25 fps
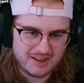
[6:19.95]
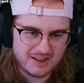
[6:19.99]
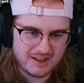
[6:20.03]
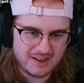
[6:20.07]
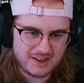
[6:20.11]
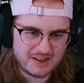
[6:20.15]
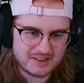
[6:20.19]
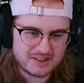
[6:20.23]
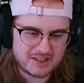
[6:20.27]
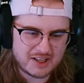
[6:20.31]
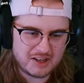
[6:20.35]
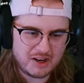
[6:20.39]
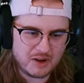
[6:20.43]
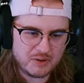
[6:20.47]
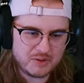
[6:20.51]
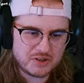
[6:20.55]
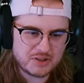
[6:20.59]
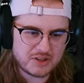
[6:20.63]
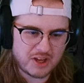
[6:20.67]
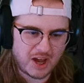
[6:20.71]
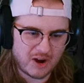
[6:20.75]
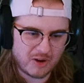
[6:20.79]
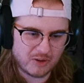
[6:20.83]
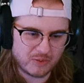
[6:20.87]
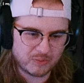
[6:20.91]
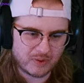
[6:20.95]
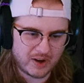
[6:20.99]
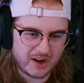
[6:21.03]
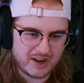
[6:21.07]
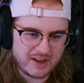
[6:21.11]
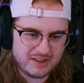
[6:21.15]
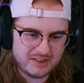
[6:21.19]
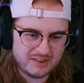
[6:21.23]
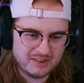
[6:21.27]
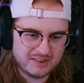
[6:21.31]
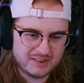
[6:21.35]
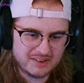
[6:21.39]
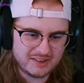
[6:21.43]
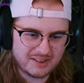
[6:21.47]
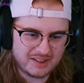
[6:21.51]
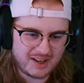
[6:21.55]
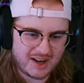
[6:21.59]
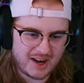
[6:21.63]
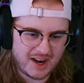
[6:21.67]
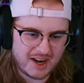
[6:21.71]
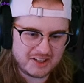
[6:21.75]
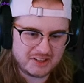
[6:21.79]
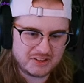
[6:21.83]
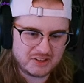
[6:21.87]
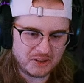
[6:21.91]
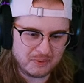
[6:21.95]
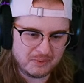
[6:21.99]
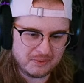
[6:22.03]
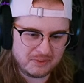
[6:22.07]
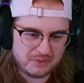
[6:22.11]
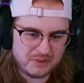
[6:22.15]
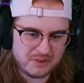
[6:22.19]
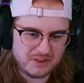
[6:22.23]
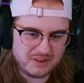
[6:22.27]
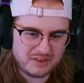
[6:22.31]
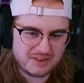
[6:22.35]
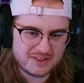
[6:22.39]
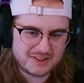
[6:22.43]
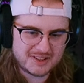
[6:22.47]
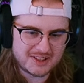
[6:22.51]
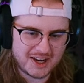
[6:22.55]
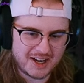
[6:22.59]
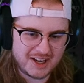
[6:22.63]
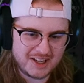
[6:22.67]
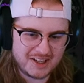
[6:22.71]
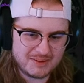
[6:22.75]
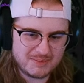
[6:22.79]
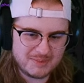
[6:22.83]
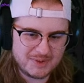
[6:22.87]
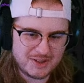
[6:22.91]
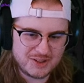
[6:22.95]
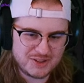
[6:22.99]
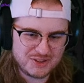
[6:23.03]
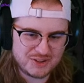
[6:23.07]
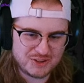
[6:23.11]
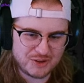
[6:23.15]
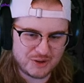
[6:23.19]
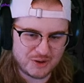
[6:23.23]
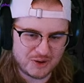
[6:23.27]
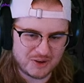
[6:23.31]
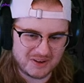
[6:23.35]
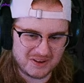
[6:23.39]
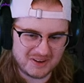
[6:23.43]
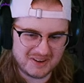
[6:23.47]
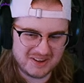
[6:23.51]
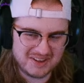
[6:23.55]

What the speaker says: Because I know just outright, I don't think this item is good.